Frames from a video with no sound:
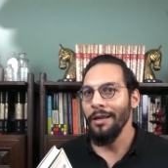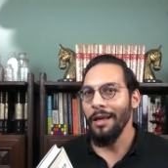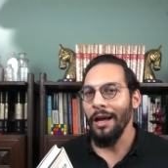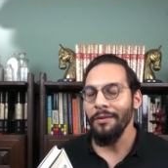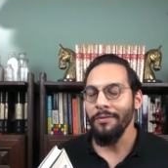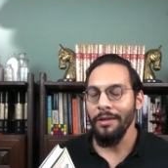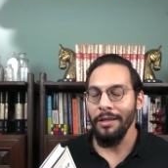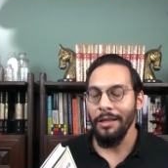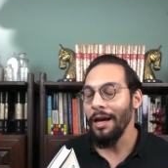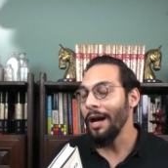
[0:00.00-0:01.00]
kind of
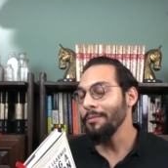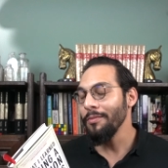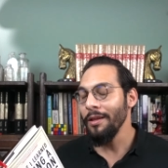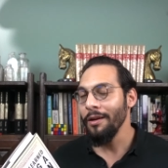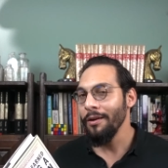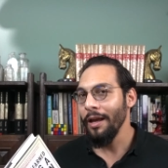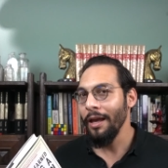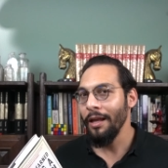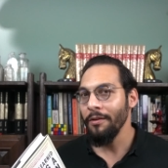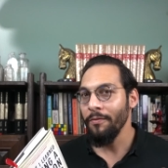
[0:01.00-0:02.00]
got him there,
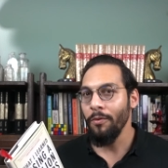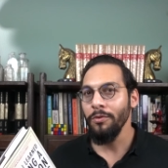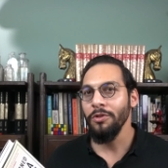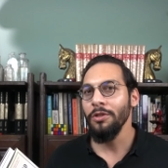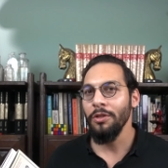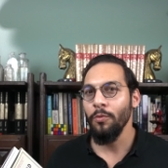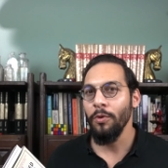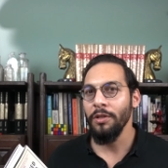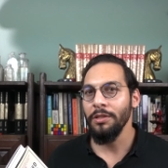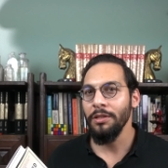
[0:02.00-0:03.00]
and unfortunately
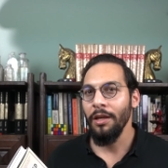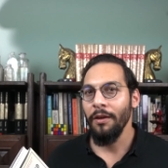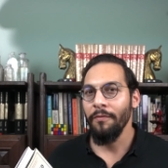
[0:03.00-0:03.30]
was